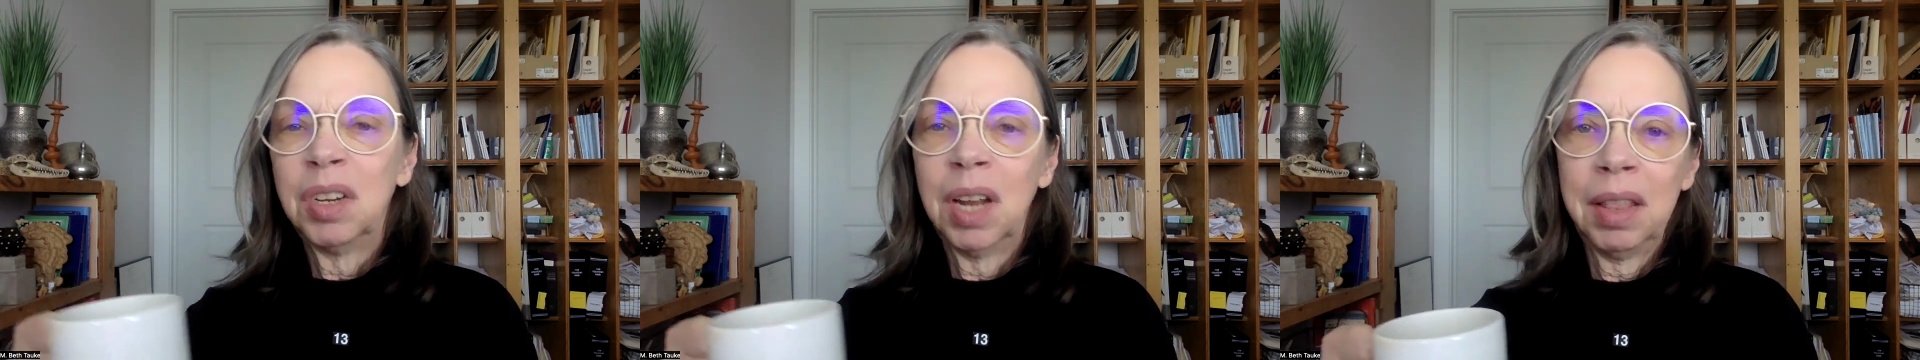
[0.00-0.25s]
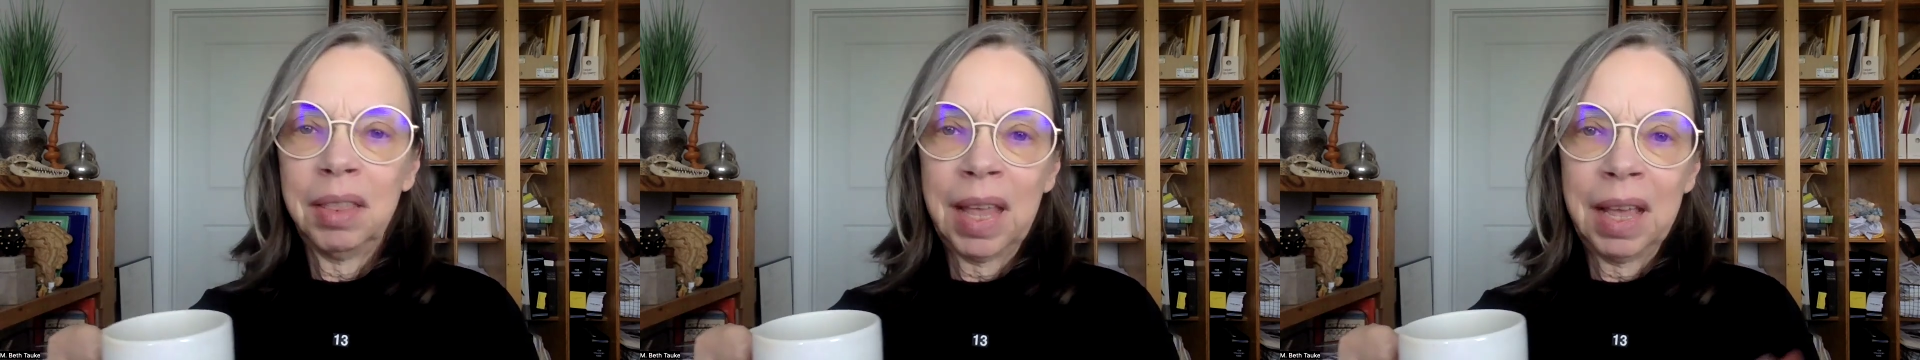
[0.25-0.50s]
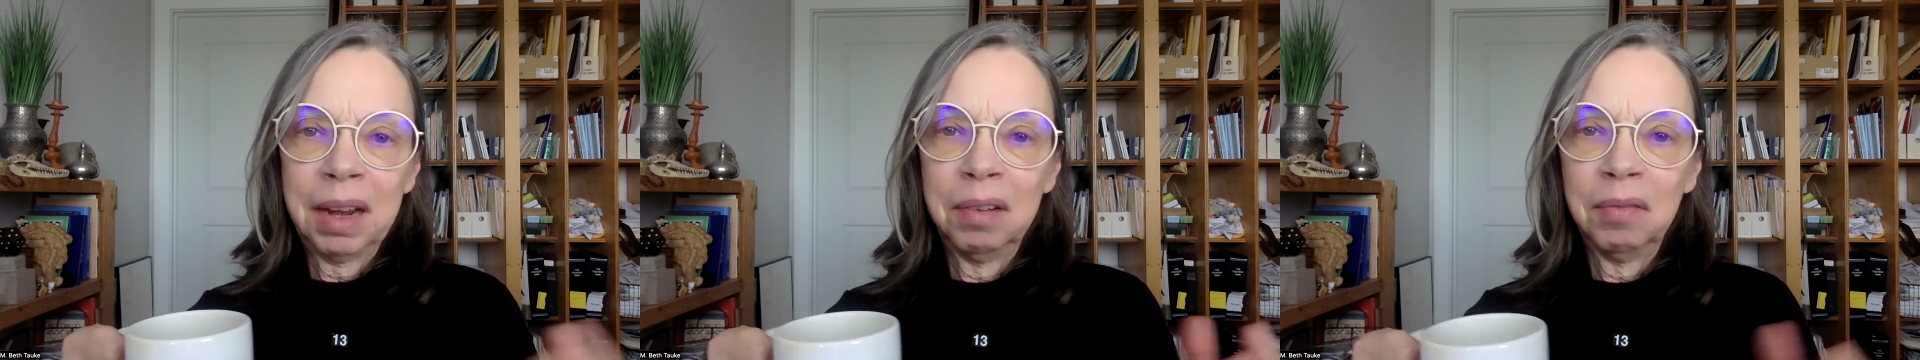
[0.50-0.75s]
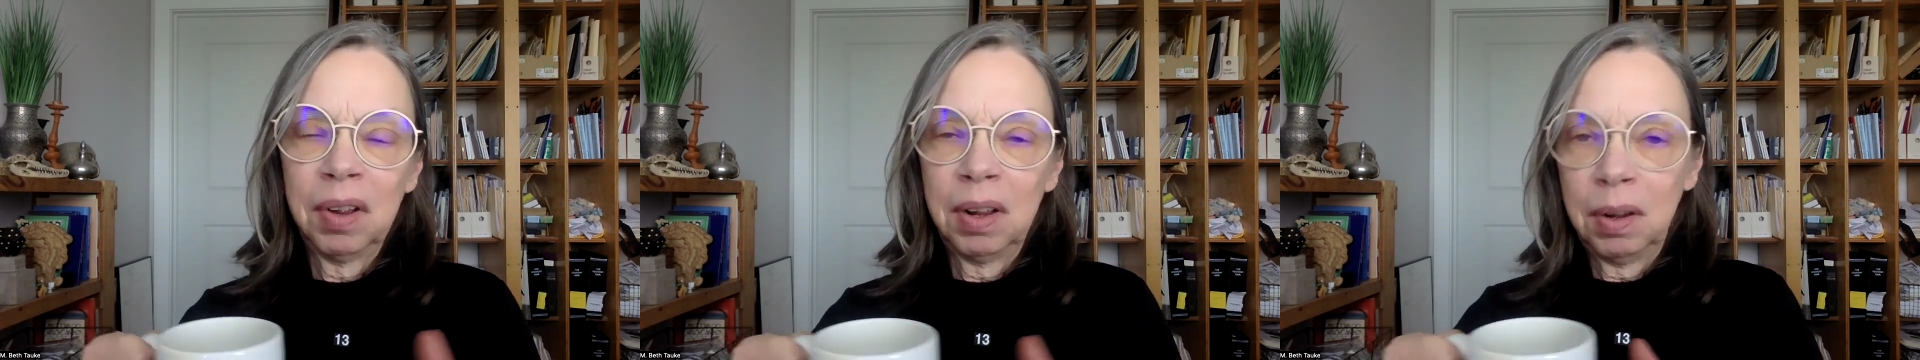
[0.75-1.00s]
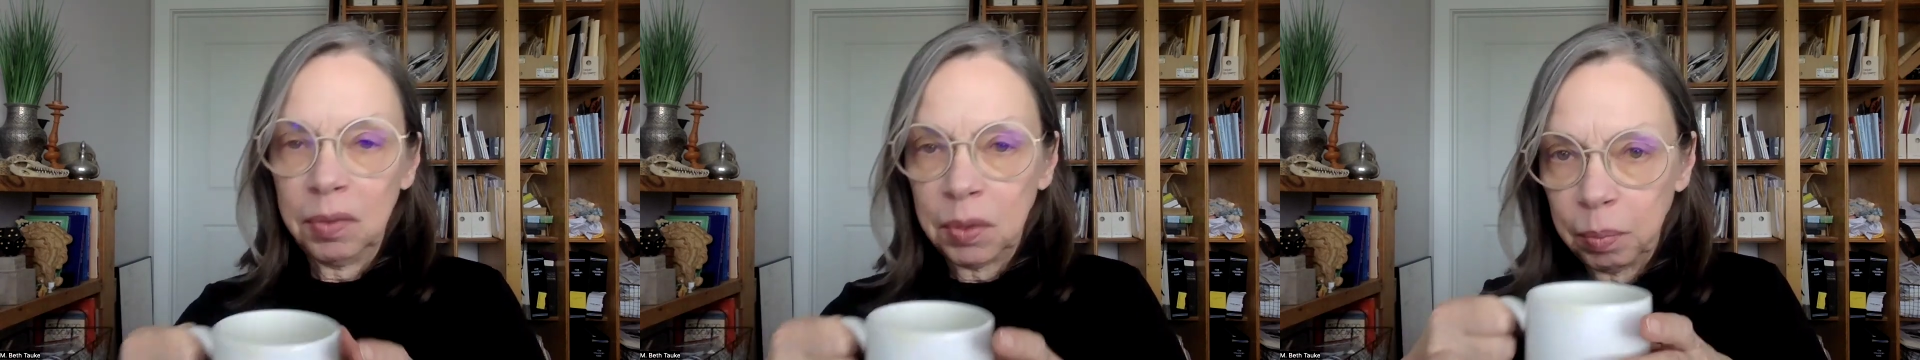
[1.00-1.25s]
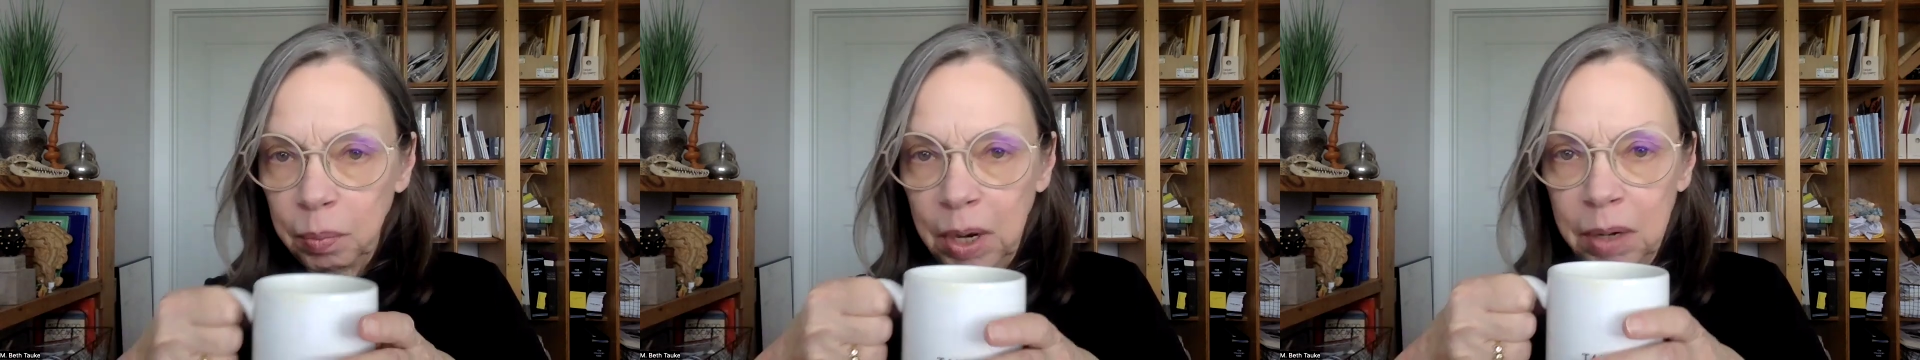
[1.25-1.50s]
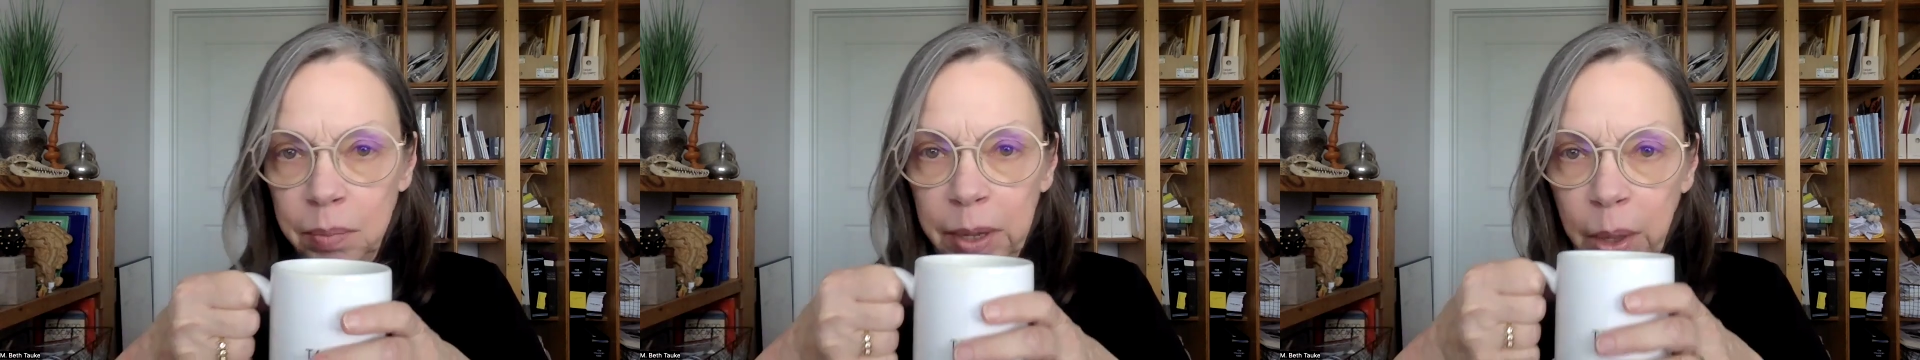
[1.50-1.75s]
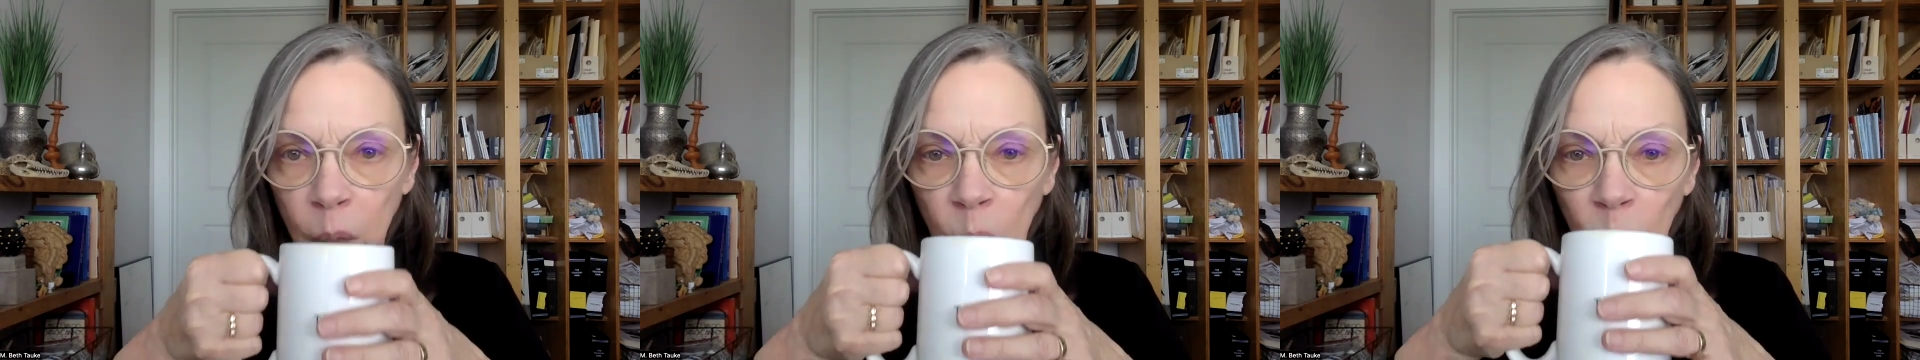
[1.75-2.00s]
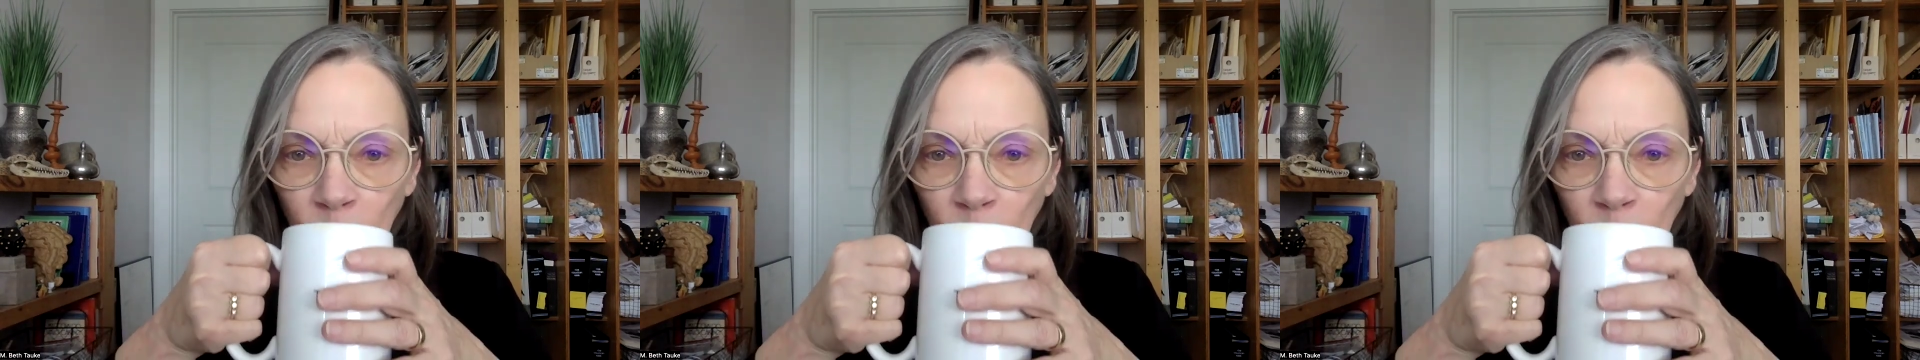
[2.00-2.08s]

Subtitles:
not that involved, pardon me.